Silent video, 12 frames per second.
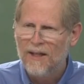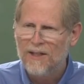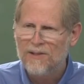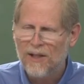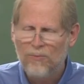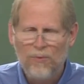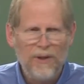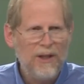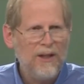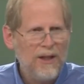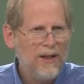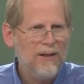and he said,
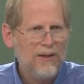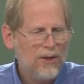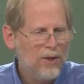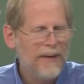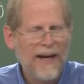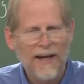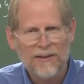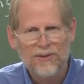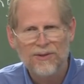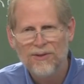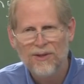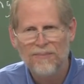We need to go
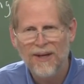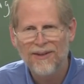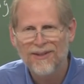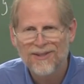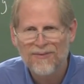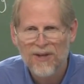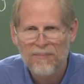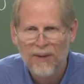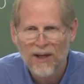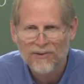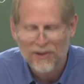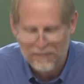back to the methods of the
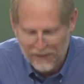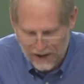Apostle